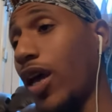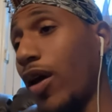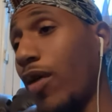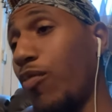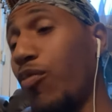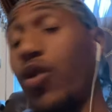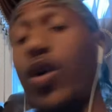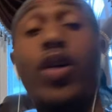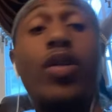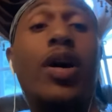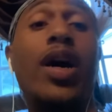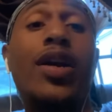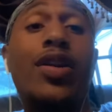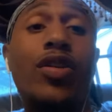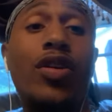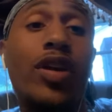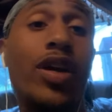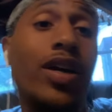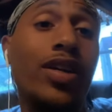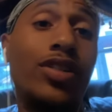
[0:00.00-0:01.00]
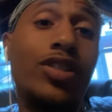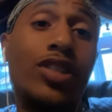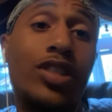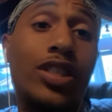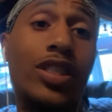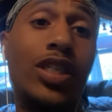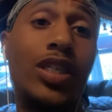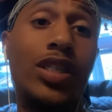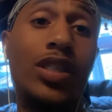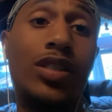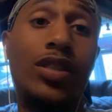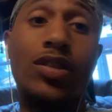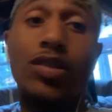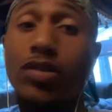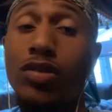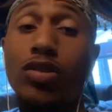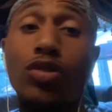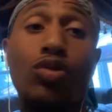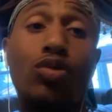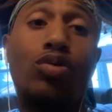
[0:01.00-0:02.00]
Bro, I know y'all just seen
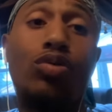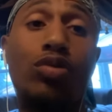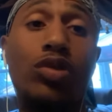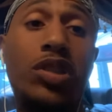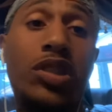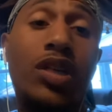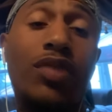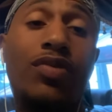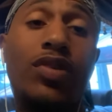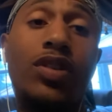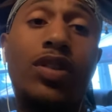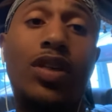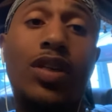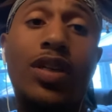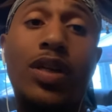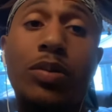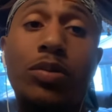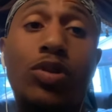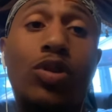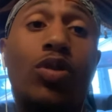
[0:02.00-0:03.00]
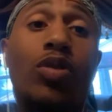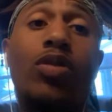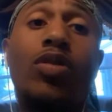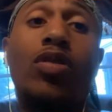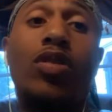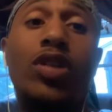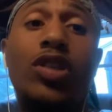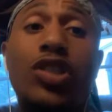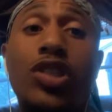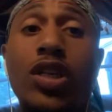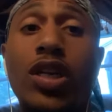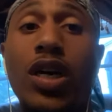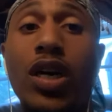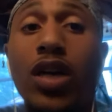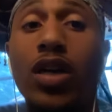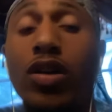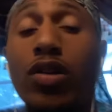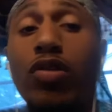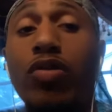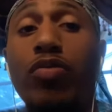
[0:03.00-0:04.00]
the news and everything that was going on in
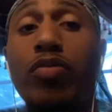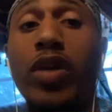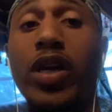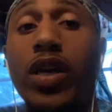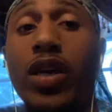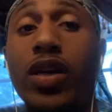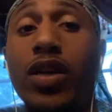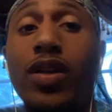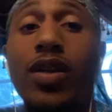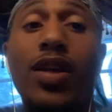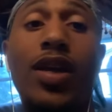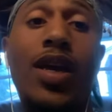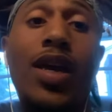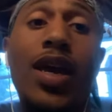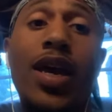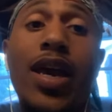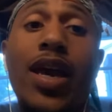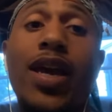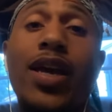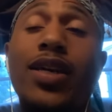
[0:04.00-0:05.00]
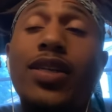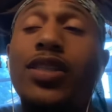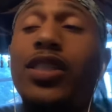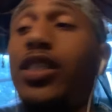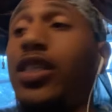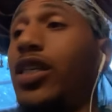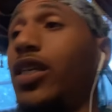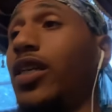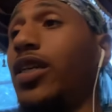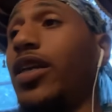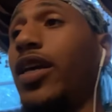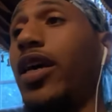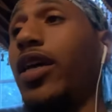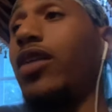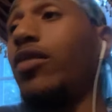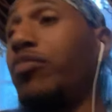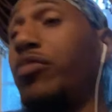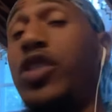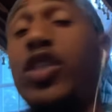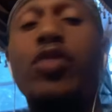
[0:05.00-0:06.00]
Chicago, man and seeing
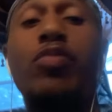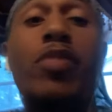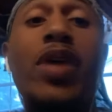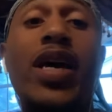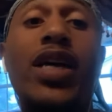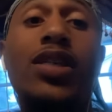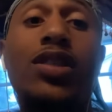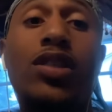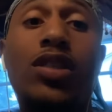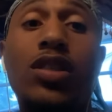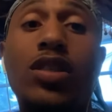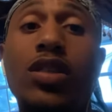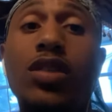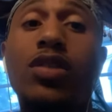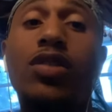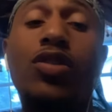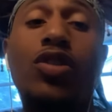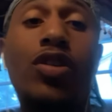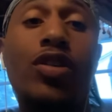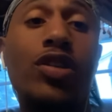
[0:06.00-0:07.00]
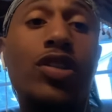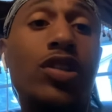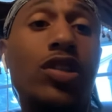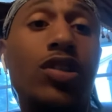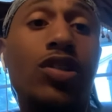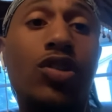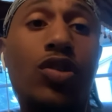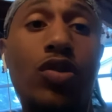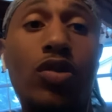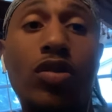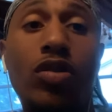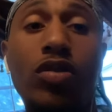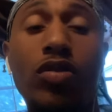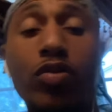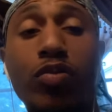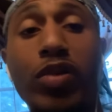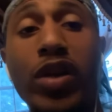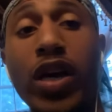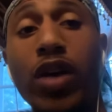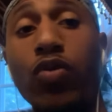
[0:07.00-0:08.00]
that Miss Massey, the 36 year
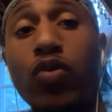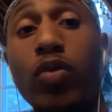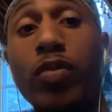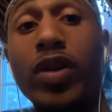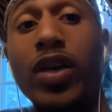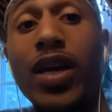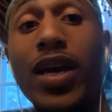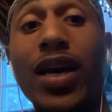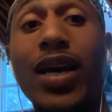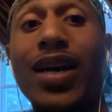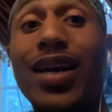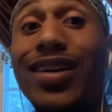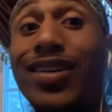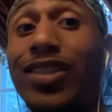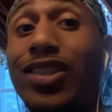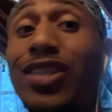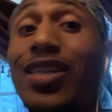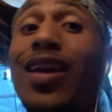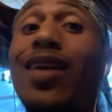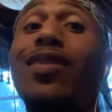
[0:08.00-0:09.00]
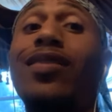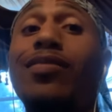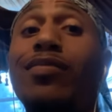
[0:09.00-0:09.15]
old black woman that had got shot